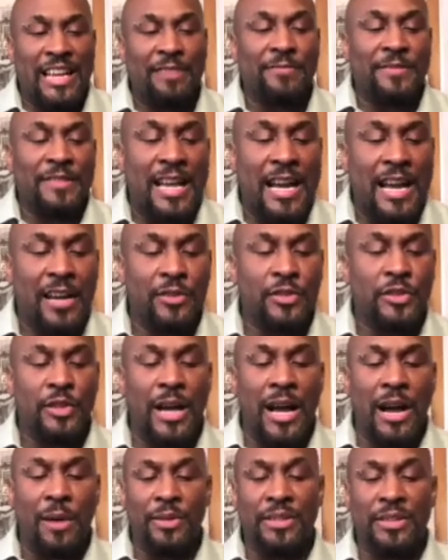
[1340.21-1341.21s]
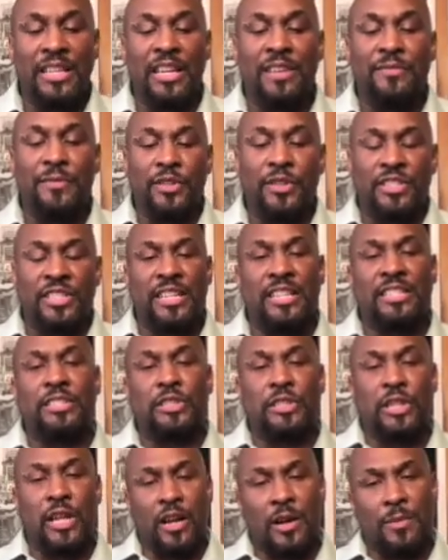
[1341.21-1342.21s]
now. So I want to give you a chance to
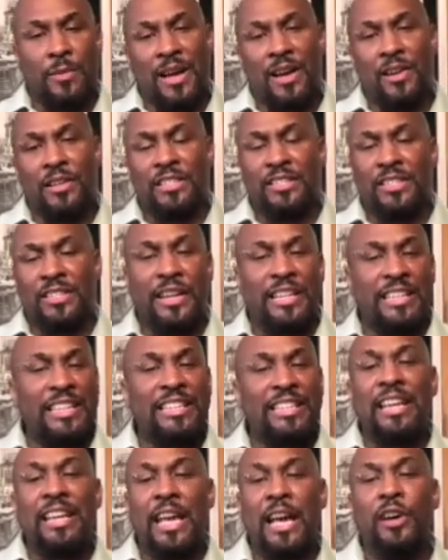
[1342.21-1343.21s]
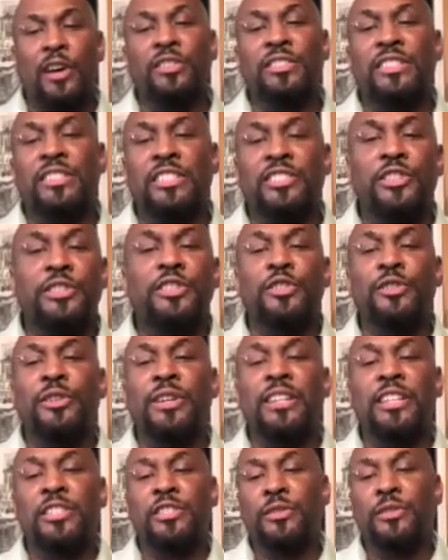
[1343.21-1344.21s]
talk about, is there anything else that you're doing
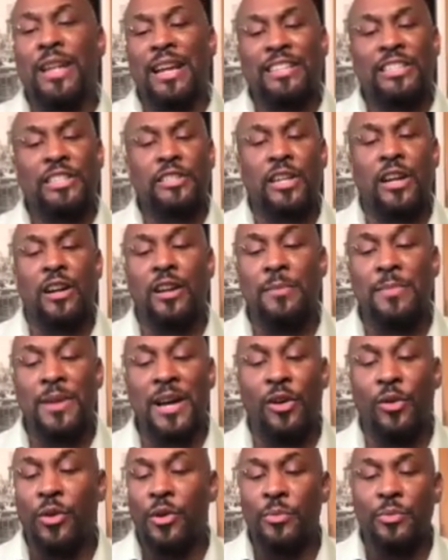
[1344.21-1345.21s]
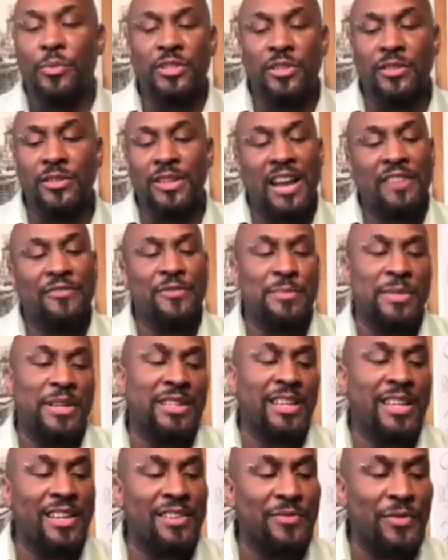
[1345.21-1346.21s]
that you'd like to talk about? Or would you like for me to
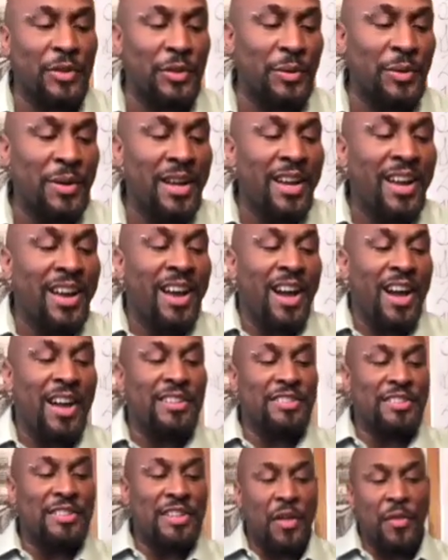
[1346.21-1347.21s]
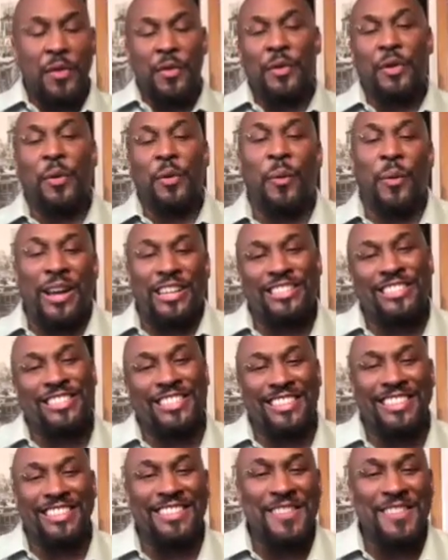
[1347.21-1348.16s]
give you another question?